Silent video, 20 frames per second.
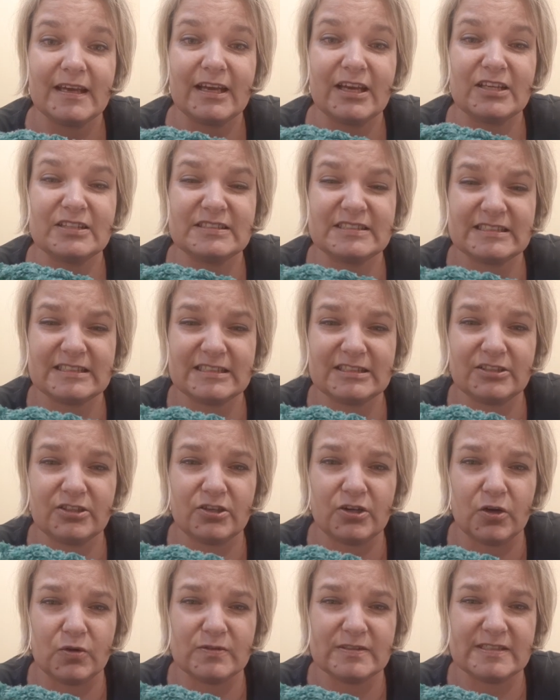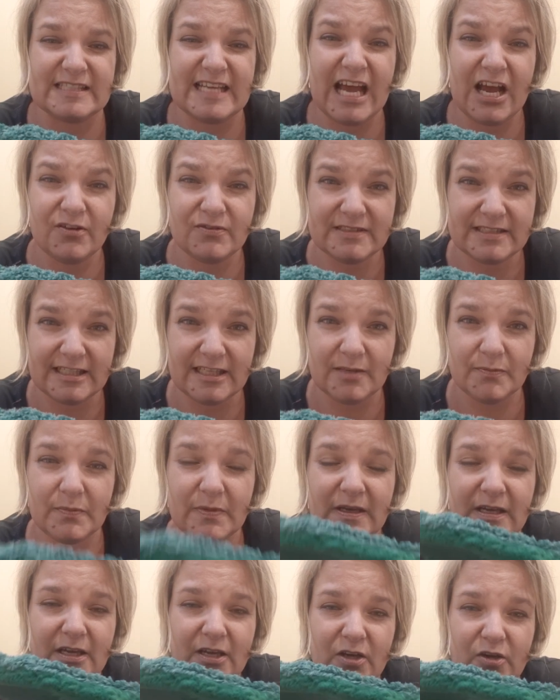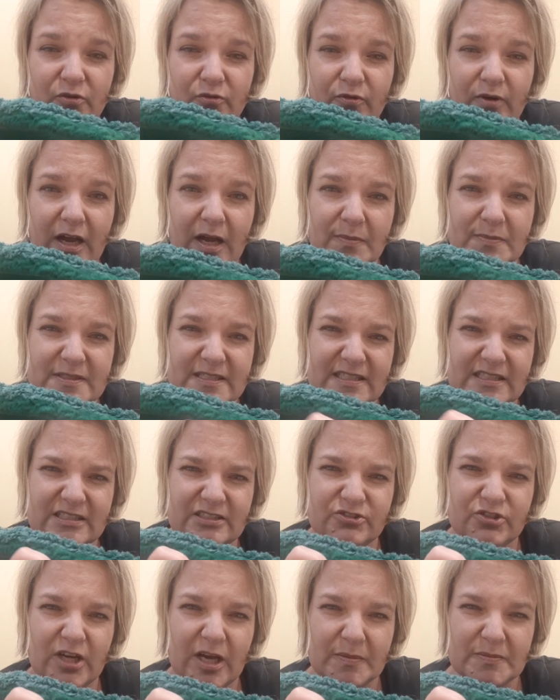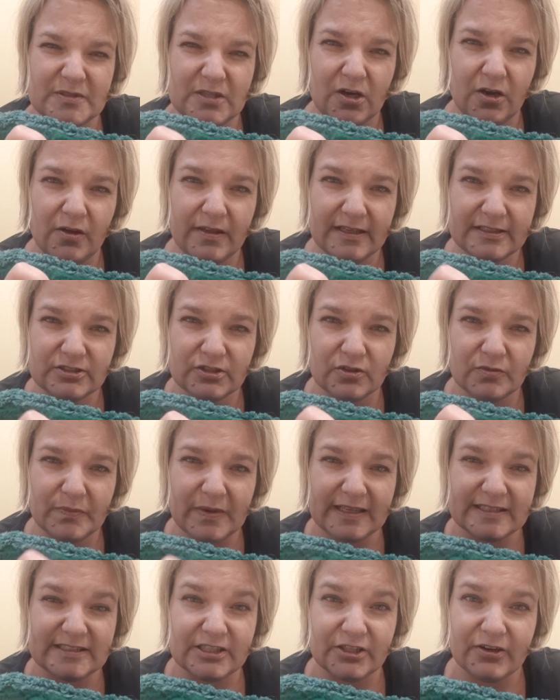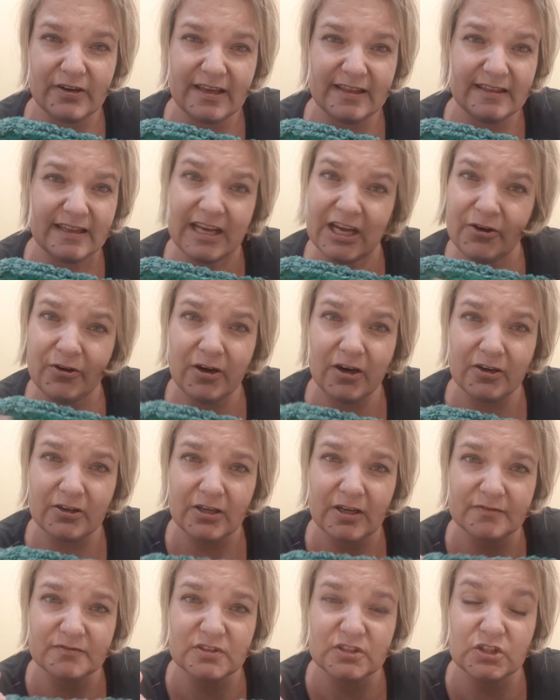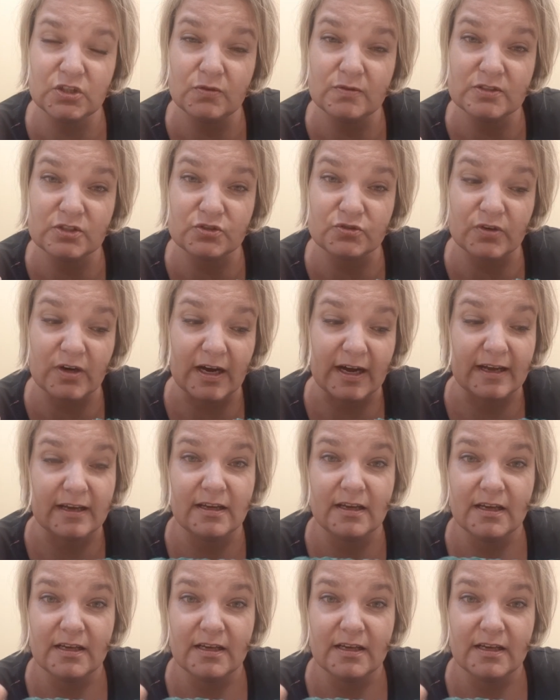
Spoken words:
It goes down deep, grabs and traps all that dirt and bacteria, and now all you have to do is dry.